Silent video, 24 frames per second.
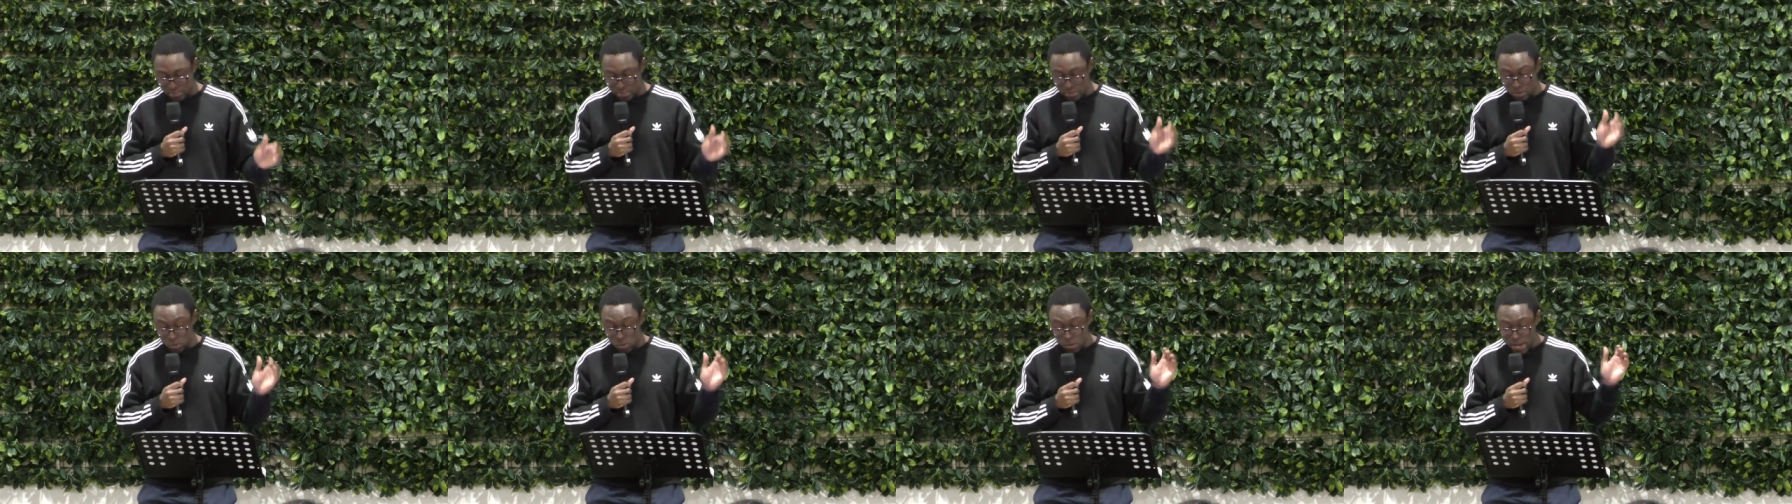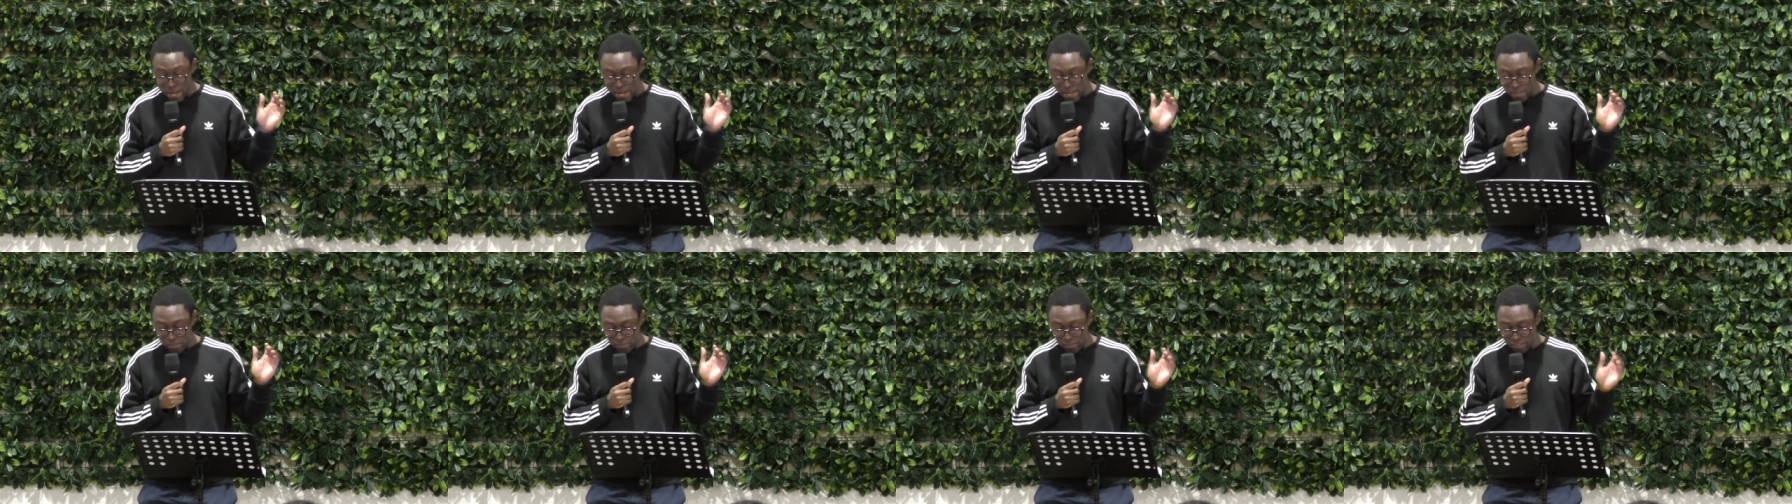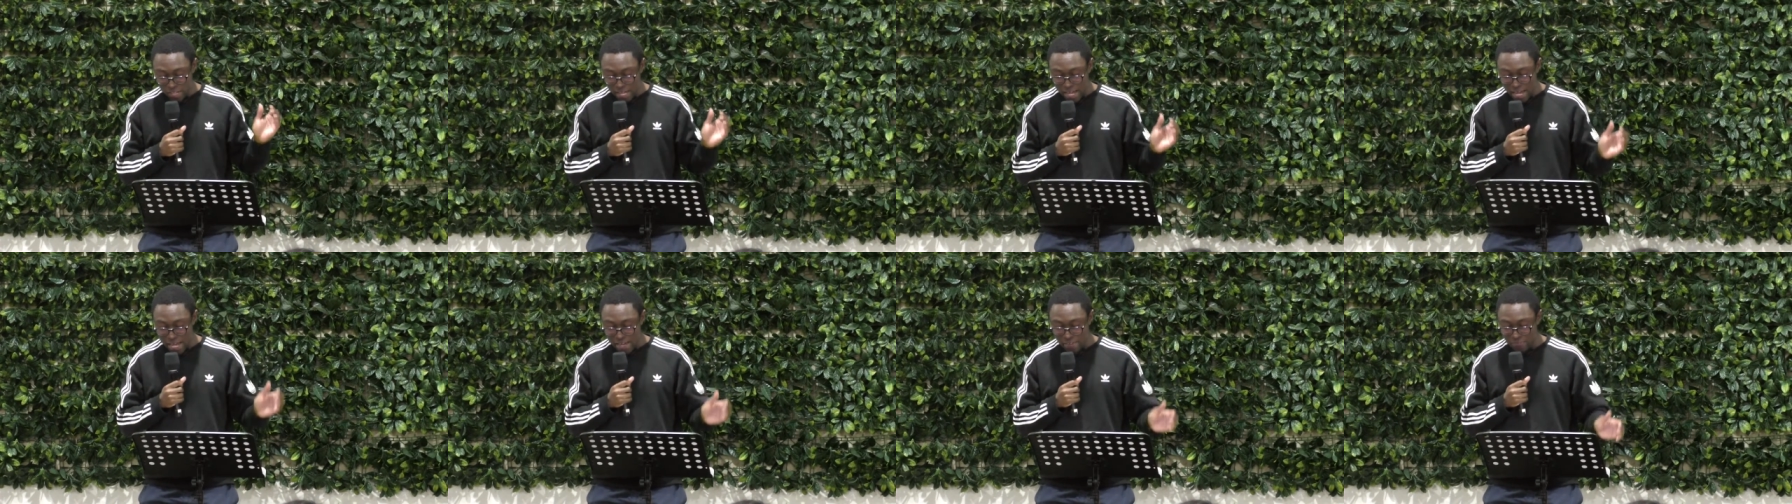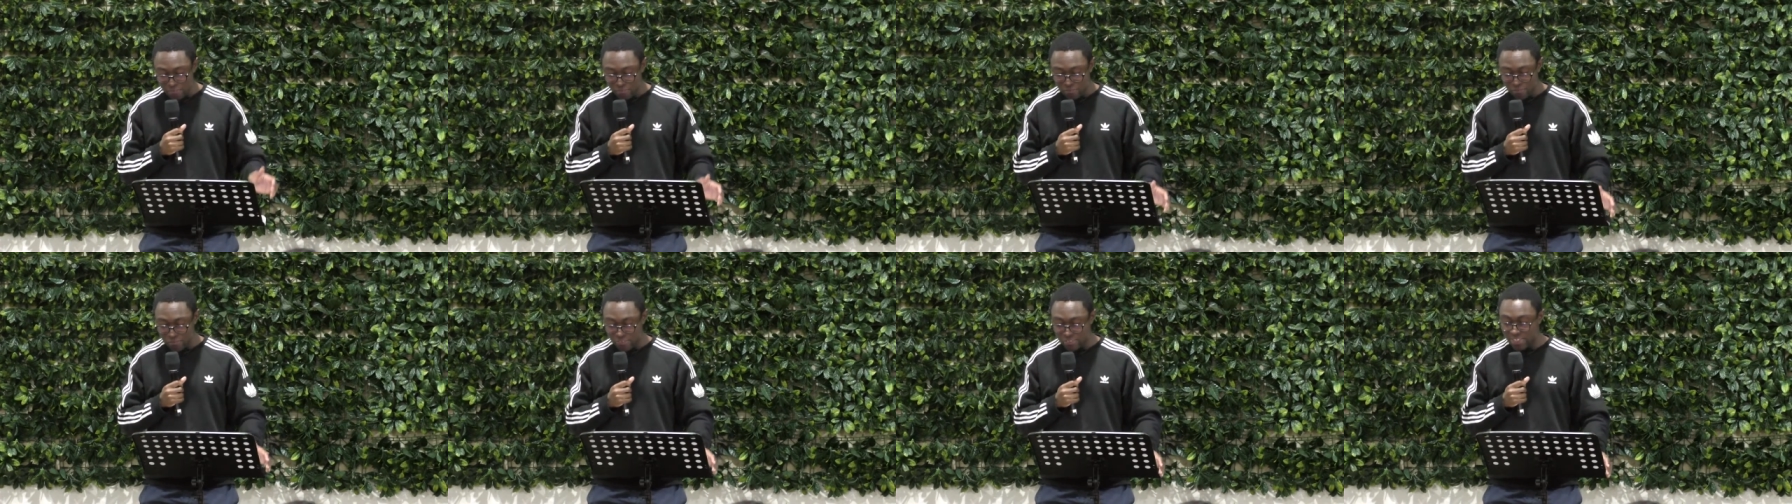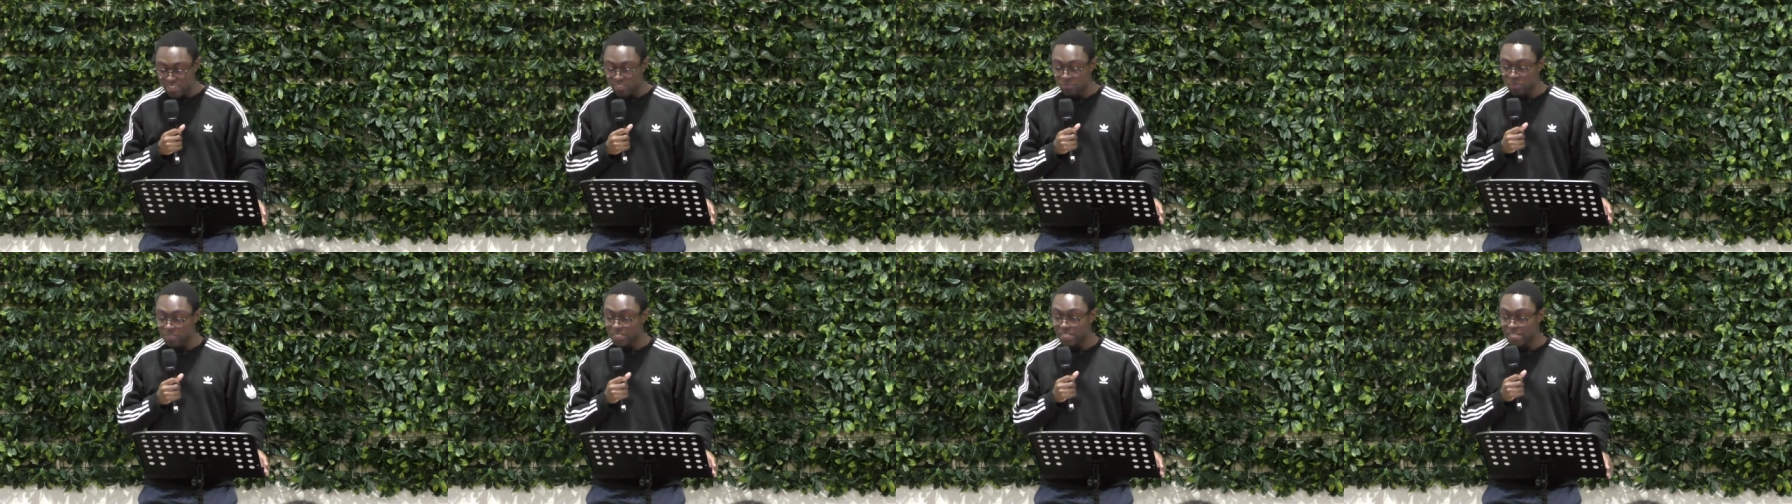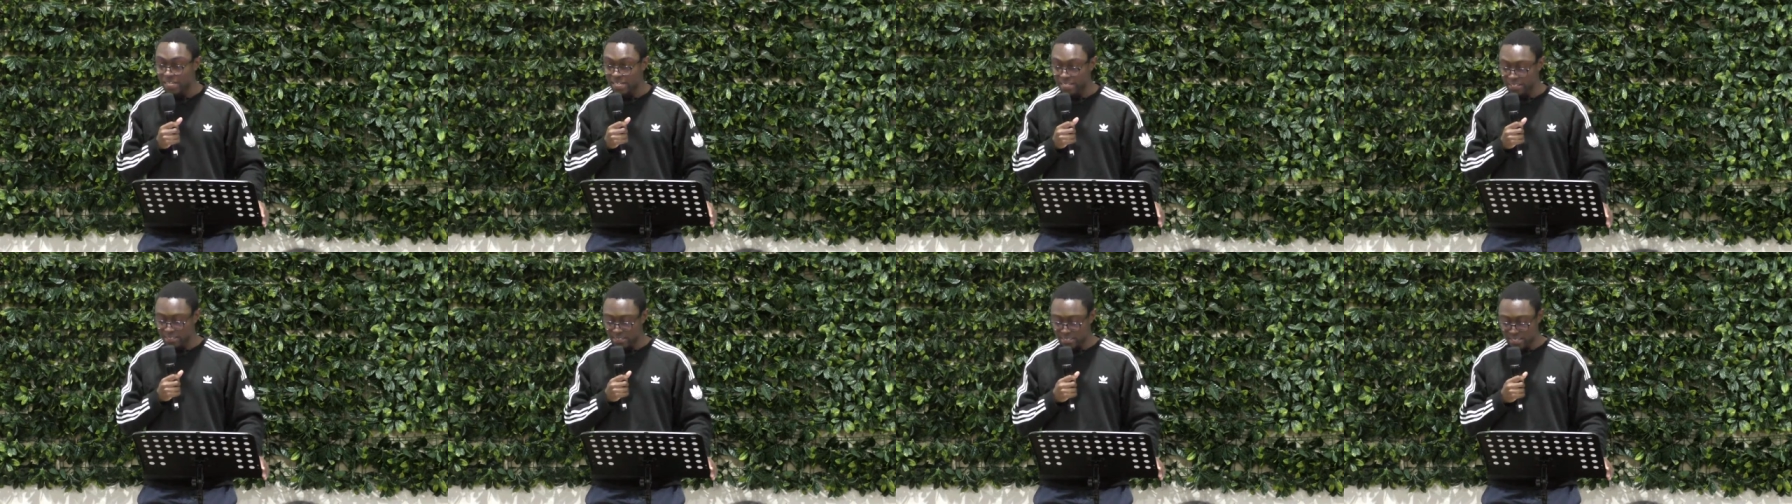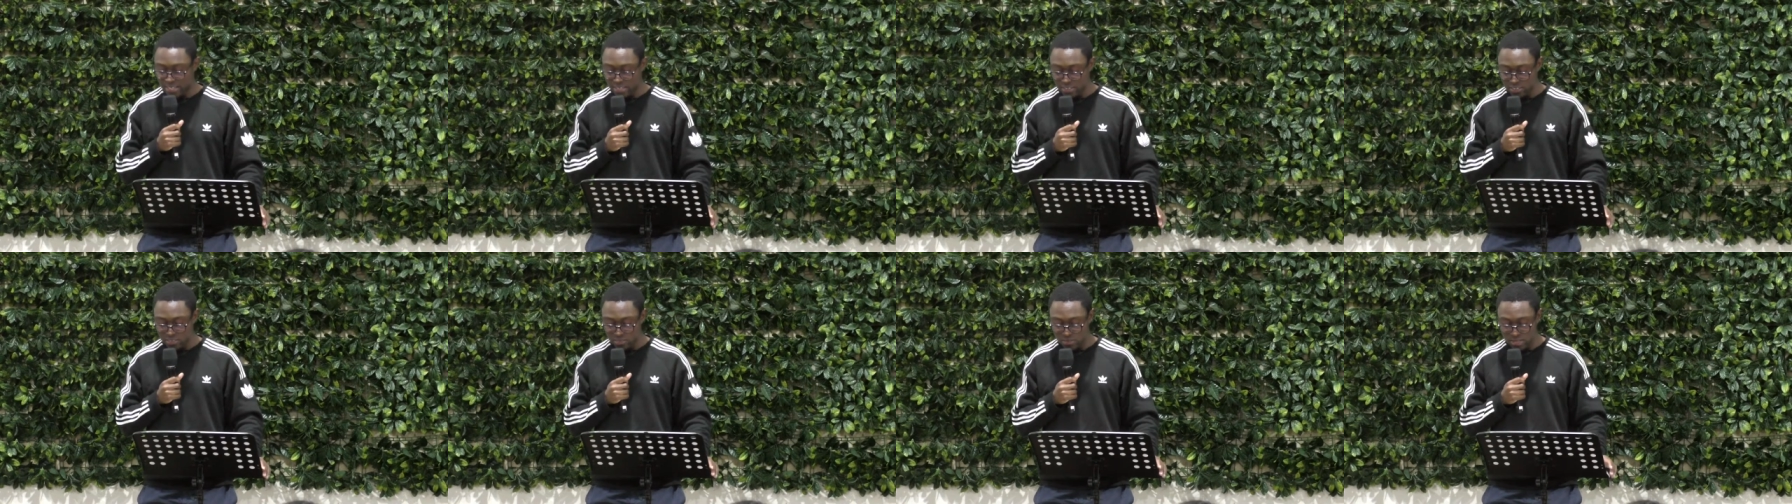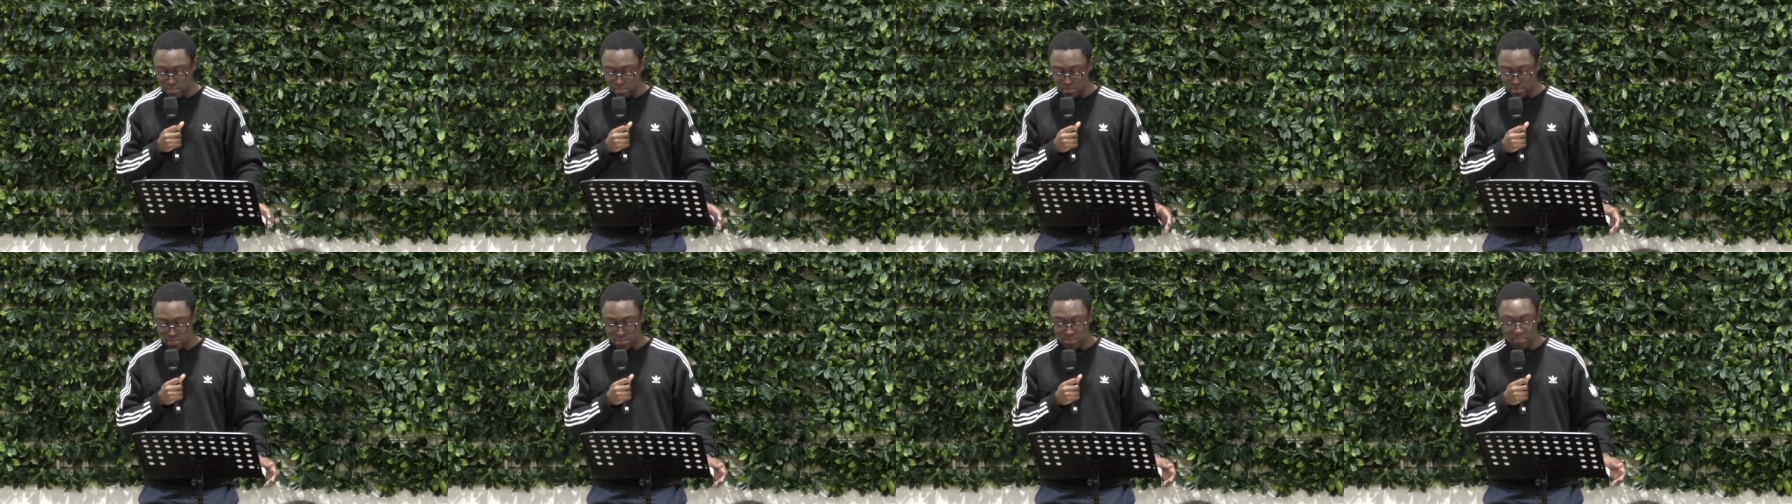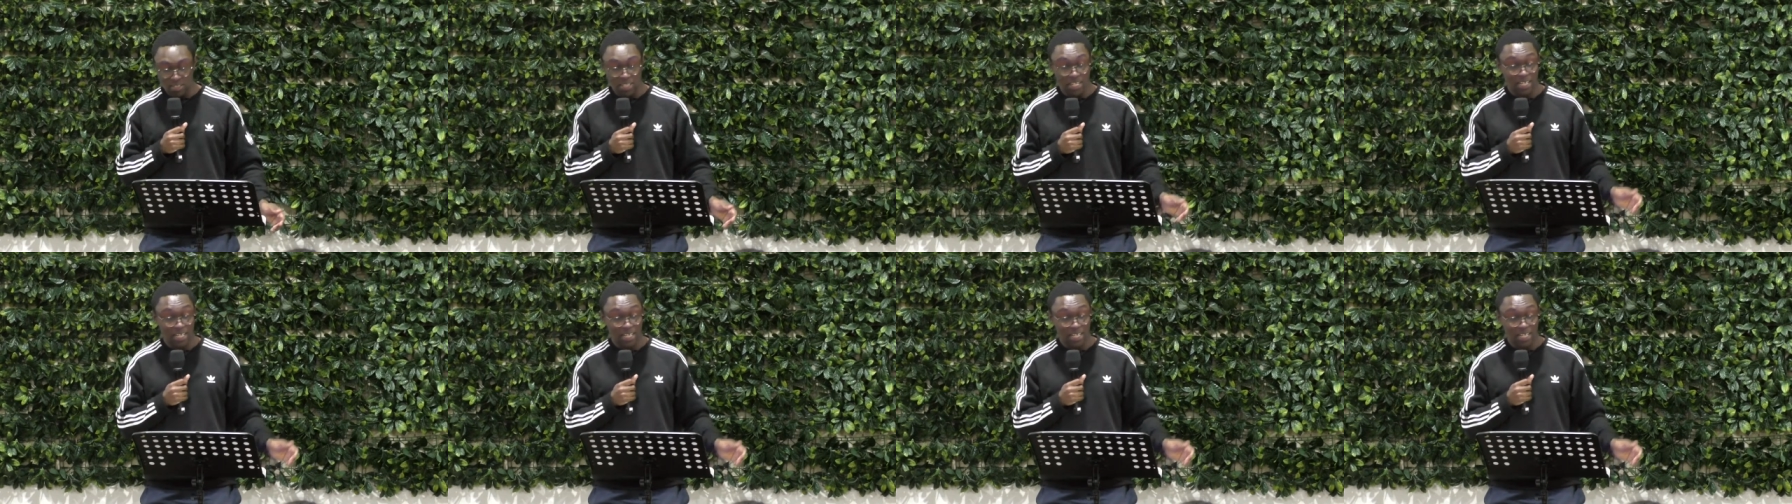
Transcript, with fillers: the way of life that's been handed down to us,